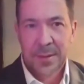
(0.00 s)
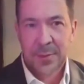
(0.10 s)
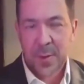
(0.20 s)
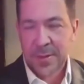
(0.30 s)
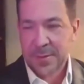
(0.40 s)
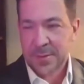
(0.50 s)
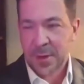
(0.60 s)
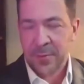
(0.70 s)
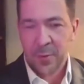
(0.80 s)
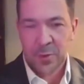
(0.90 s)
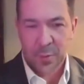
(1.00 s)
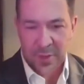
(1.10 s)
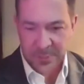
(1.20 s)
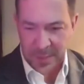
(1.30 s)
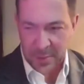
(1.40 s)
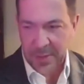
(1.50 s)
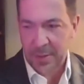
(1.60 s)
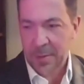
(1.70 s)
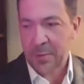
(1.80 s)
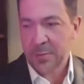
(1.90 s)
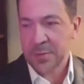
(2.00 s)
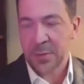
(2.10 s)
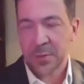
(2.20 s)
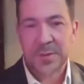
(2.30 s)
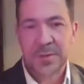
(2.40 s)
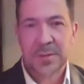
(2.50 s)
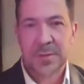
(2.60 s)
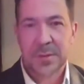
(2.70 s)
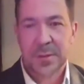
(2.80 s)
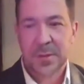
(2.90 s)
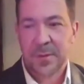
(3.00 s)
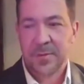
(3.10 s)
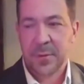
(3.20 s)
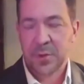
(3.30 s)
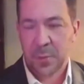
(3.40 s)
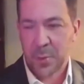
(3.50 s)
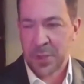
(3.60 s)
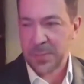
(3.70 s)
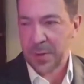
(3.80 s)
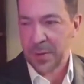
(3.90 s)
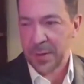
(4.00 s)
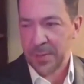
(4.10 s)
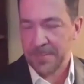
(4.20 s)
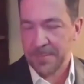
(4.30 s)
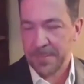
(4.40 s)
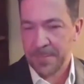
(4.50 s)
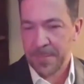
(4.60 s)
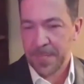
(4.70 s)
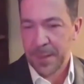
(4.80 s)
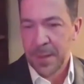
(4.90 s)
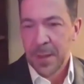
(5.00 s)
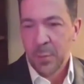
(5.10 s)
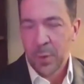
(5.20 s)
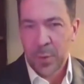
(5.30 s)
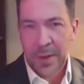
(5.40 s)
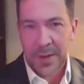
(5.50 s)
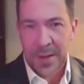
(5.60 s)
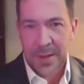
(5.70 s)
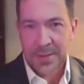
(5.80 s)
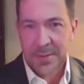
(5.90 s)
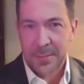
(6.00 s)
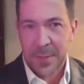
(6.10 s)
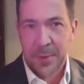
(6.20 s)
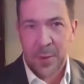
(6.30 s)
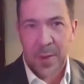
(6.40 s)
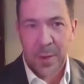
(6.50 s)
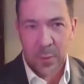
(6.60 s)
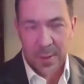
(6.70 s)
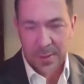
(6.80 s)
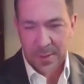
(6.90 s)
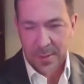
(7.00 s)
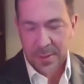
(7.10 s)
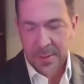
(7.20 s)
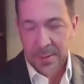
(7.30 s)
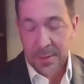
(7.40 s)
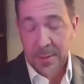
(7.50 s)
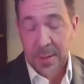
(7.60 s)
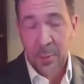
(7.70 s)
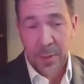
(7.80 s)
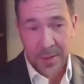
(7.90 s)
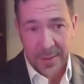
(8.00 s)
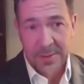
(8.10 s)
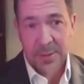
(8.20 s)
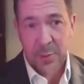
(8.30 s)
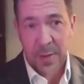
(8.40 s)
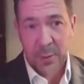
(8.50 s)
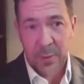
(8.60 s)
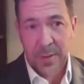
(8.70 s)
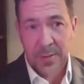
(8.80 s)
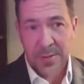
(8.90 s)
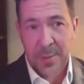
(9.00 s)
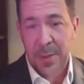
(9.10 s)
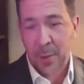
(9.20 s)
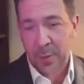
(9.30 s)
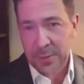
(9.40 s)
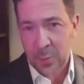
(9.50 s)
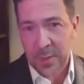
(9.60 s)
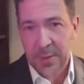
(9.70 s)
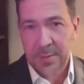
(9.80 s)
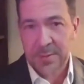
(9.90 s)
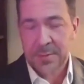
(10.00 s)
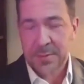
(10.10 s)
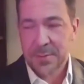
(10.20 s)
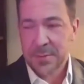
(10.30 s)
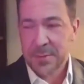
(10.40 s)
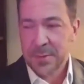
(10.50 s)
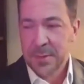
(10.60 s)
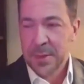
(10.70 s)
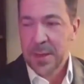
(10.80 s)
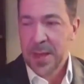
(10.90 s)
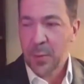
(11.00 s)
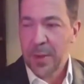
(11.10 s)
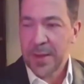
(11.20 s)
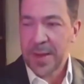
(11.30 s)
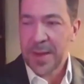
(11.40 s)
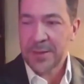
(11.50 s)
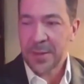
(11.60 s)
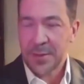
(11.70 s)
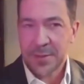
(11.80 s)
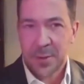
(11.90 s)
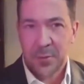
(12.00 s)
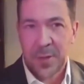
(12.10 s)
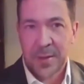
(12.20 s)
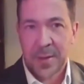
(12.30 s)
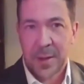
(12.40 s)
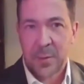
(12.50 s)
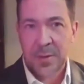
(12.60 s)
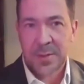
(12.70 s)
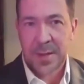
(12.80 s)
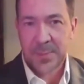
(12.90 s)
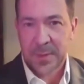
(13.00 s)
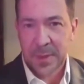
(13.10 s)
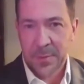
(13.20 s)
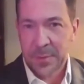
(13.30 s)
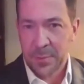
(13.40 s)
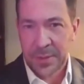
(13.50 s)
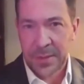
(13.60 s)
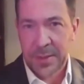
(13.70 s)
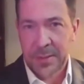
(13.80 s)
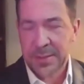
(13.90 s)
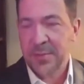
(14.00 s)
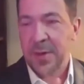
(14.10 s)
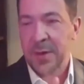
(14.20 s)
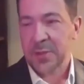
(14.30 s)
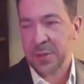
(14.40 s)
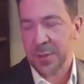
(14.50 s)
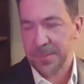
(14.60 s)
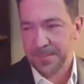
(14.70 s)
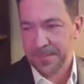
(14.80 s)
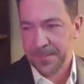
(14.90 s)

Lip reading: that threatens our future prosperity and our children's future prosperity. We recognize that people are angry. I recognize they're angry because I'm angry as well. I recognize also that Congress has become completely dysfunctional.